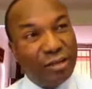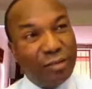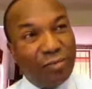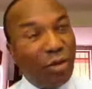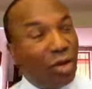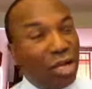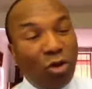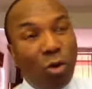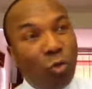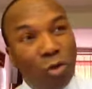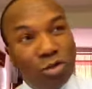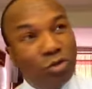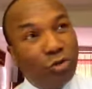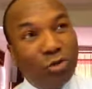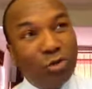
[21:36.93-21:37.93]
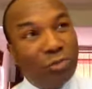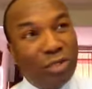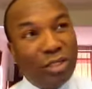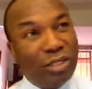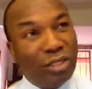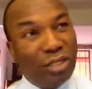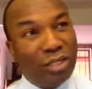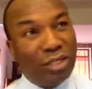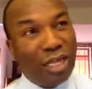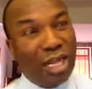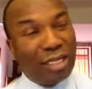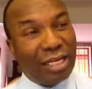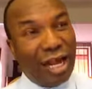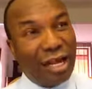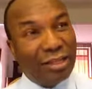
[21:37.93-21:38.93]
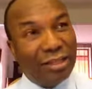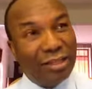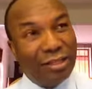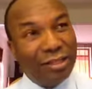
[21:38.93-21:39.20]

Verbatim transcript: but they don't want you to be like that